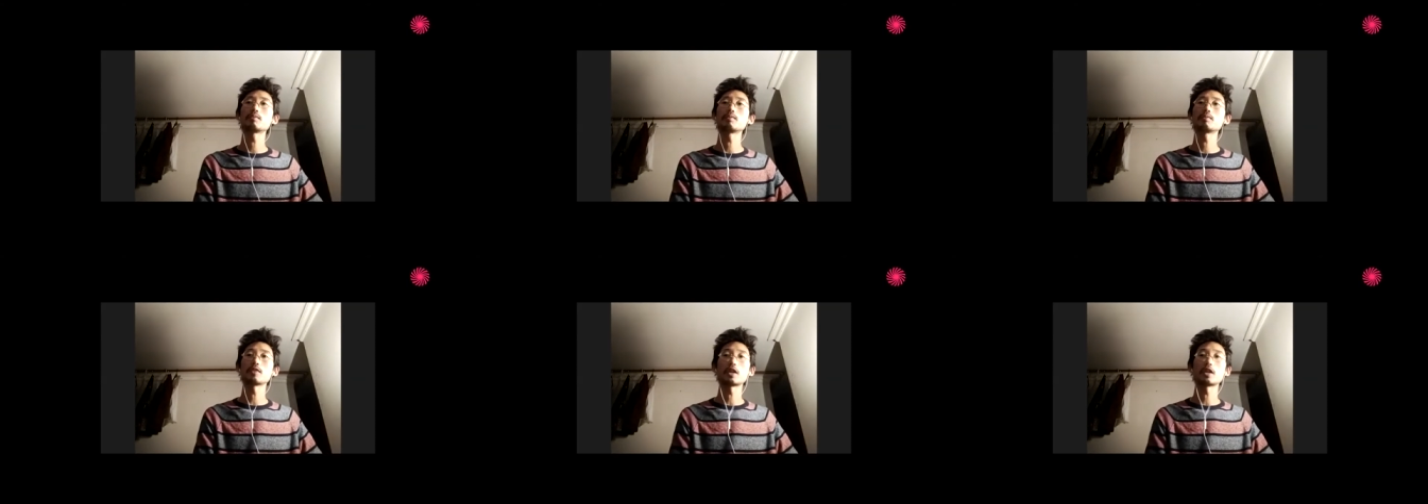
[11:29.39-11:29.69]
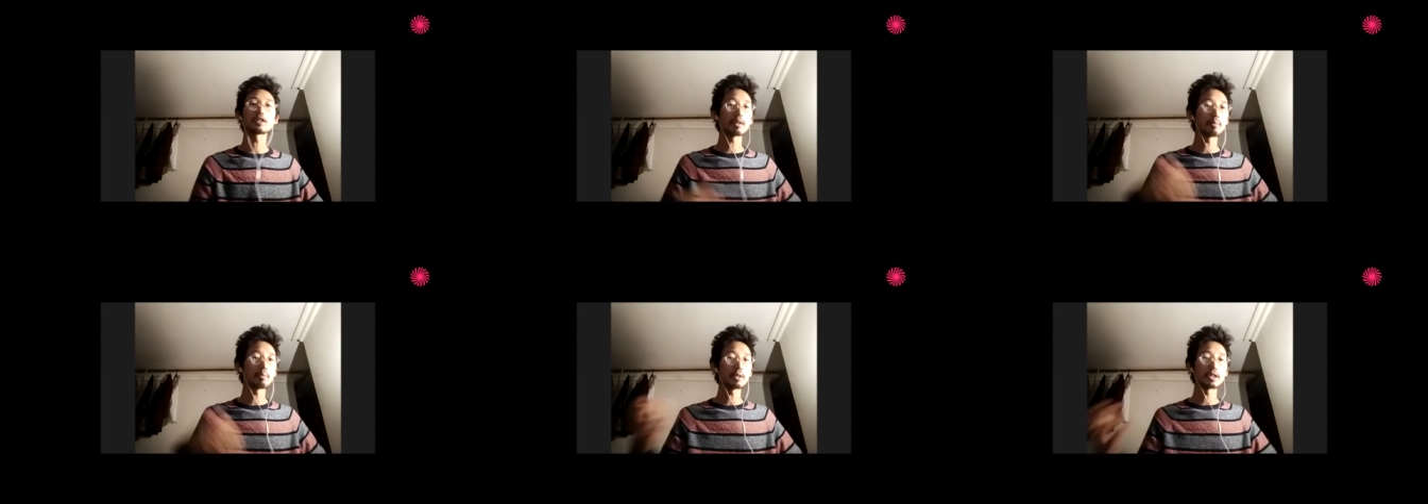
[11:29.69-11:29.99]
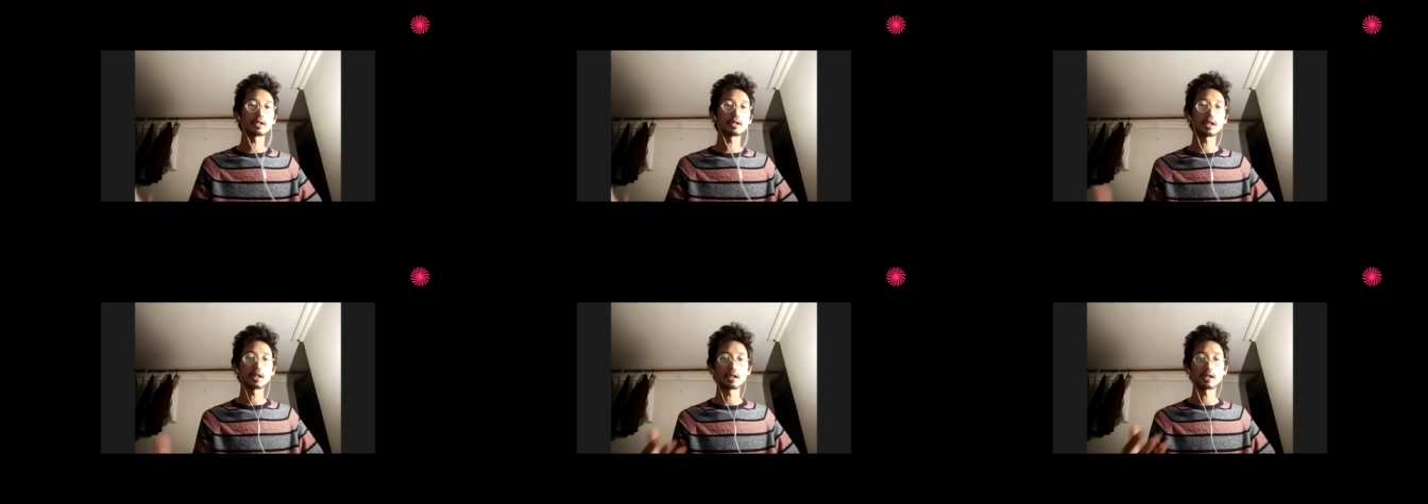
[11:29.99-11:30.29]
yeah, somebody
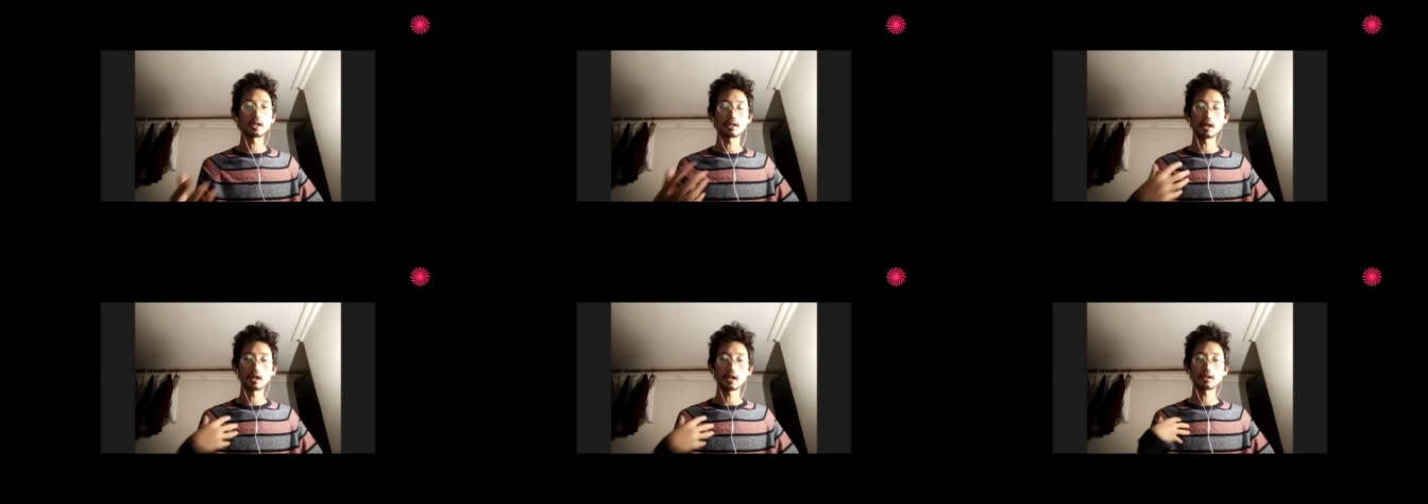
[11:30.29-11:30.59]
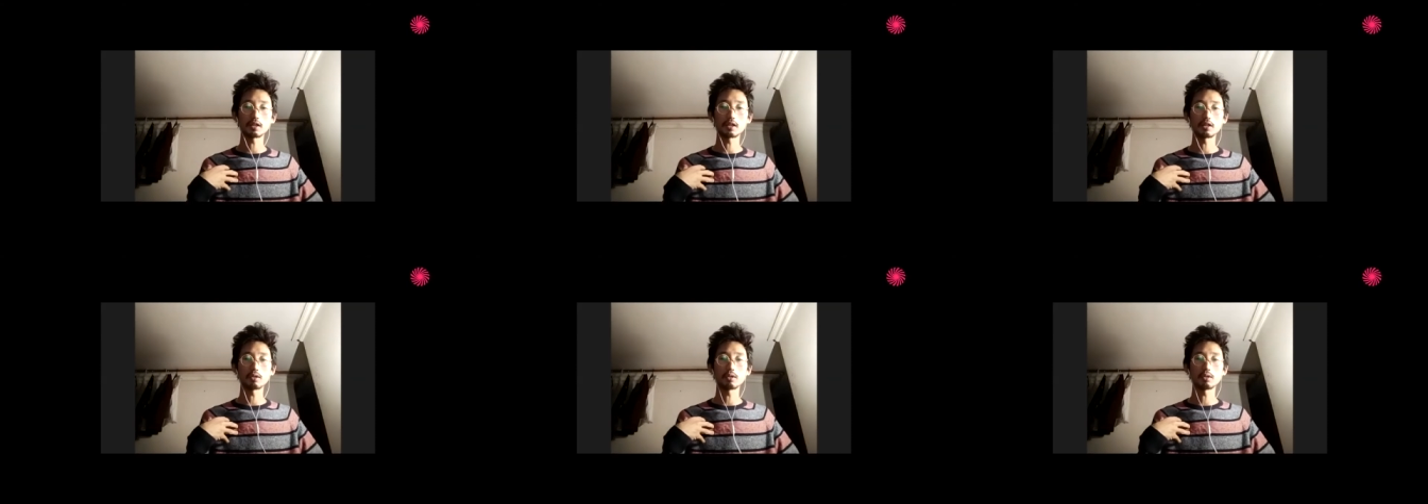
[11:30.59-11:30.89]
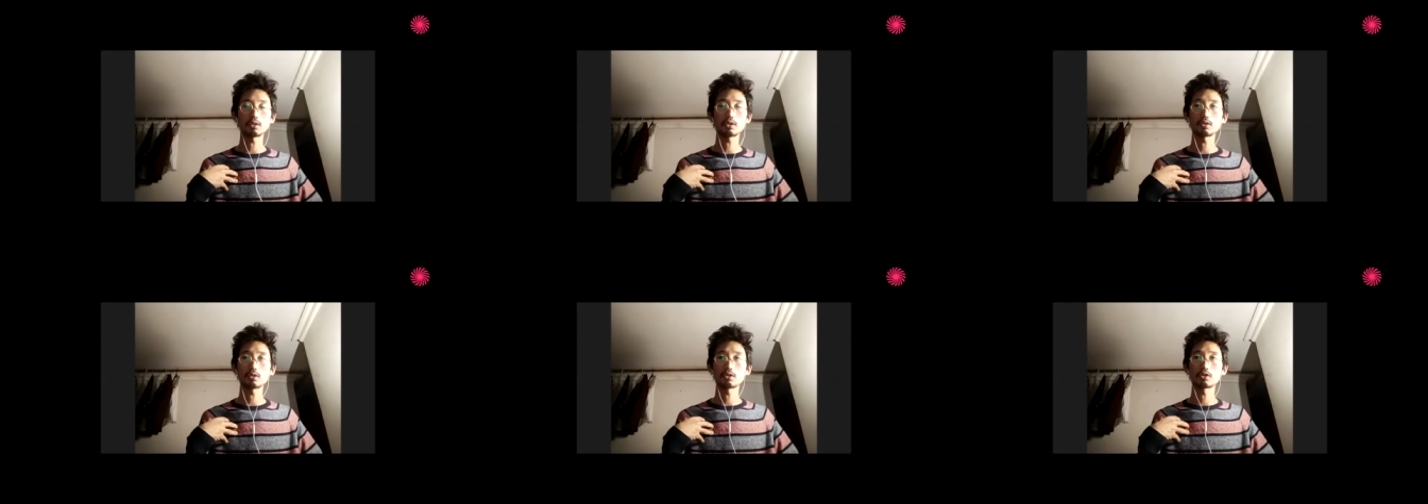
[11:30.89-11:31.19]
said that I can
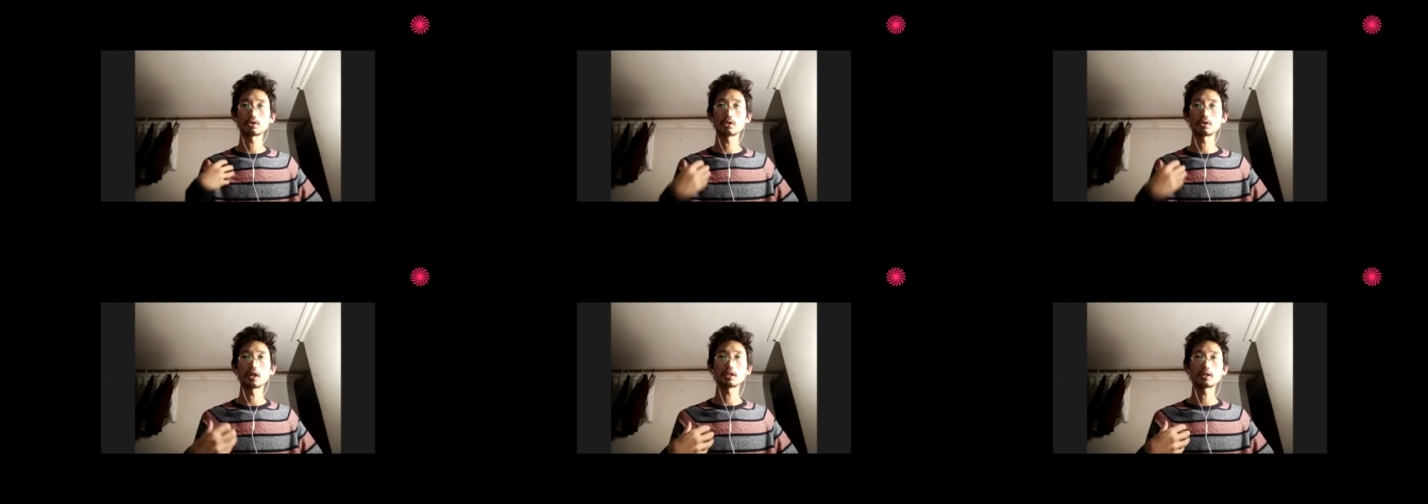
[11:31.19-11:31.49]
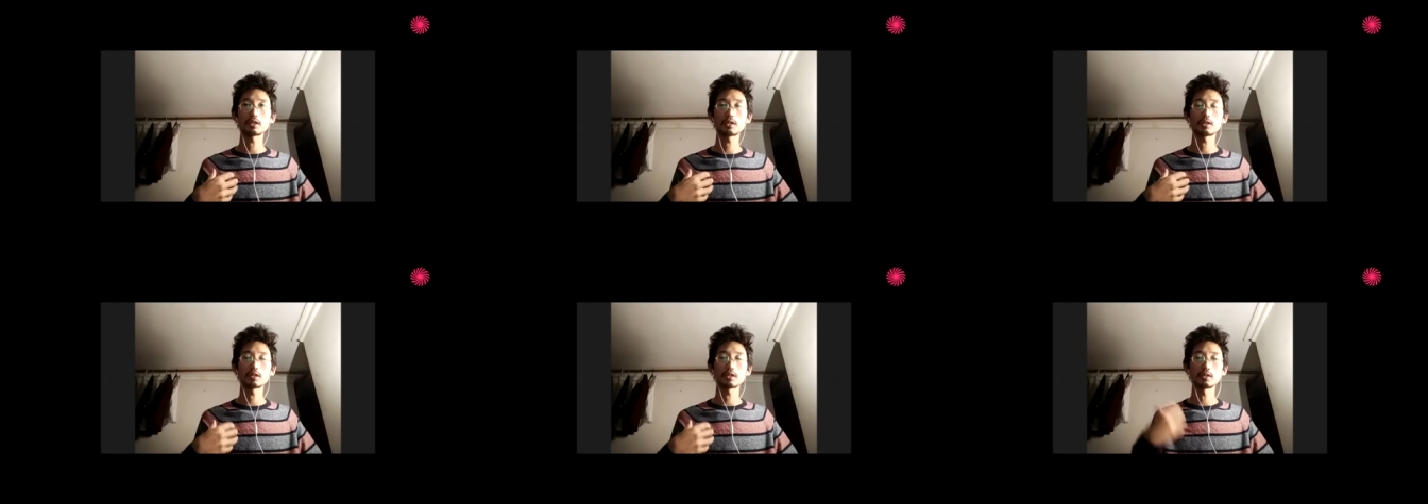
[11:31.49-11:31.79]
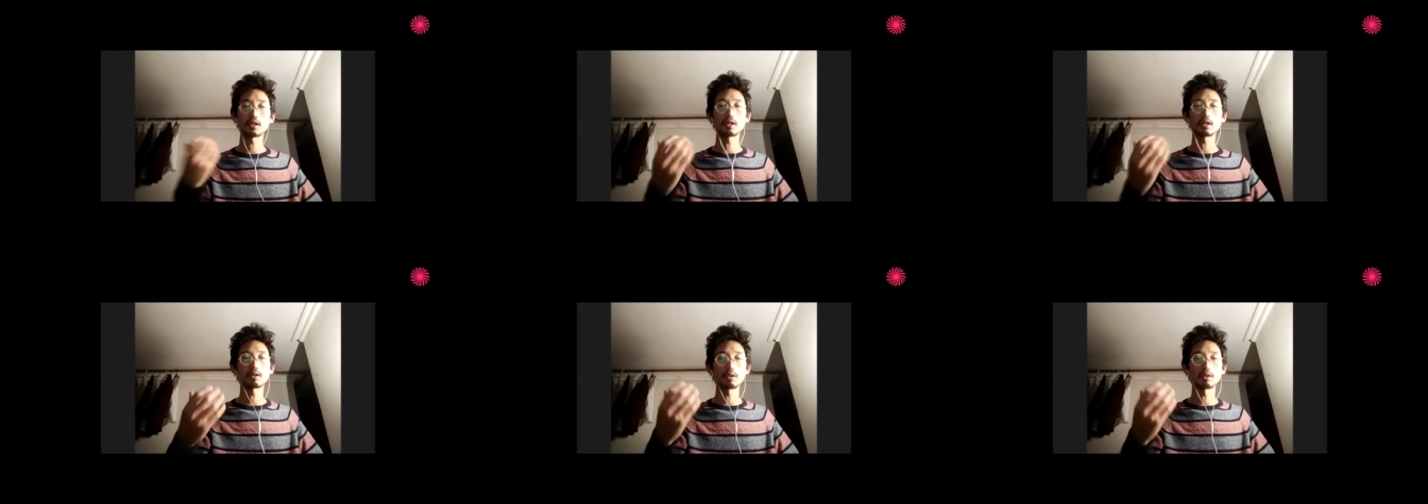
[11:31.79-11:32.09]
also trust
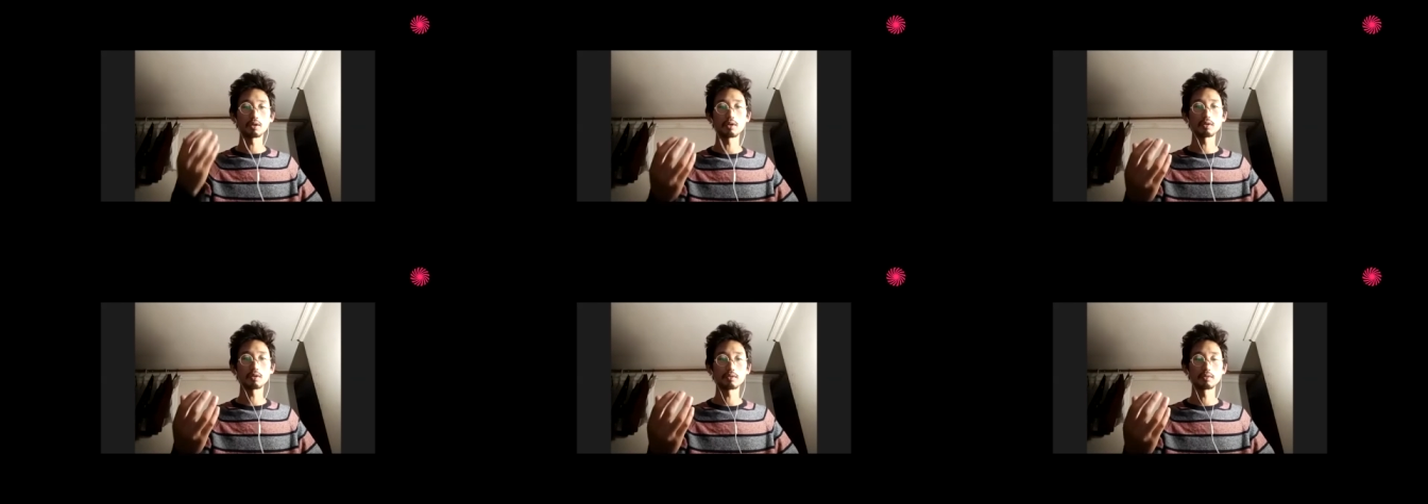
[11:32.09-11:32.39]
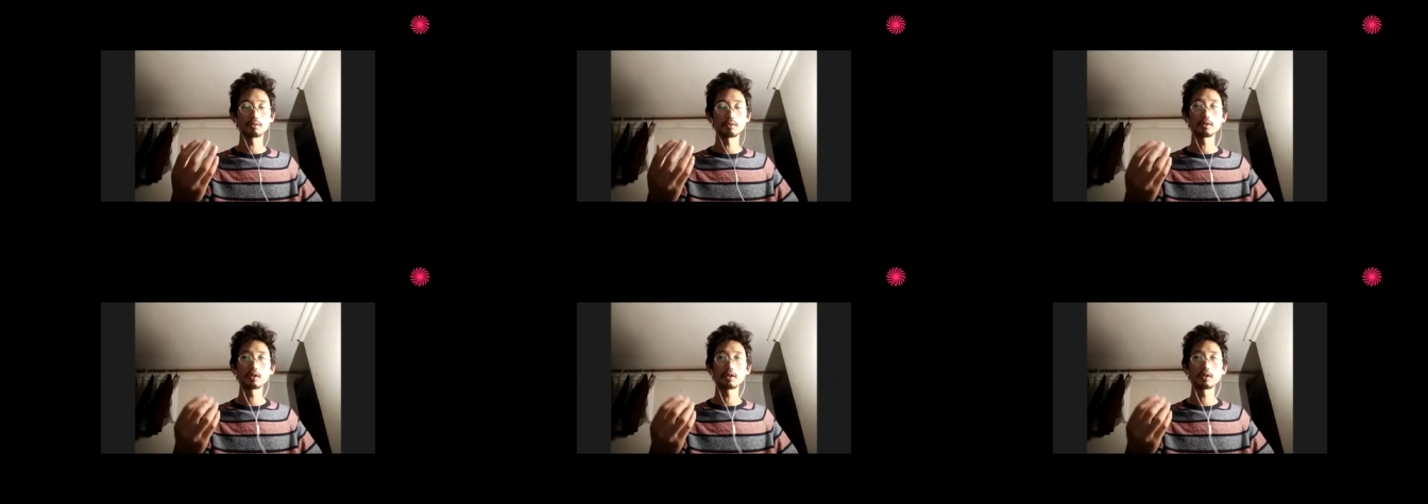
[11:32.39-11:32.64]
their own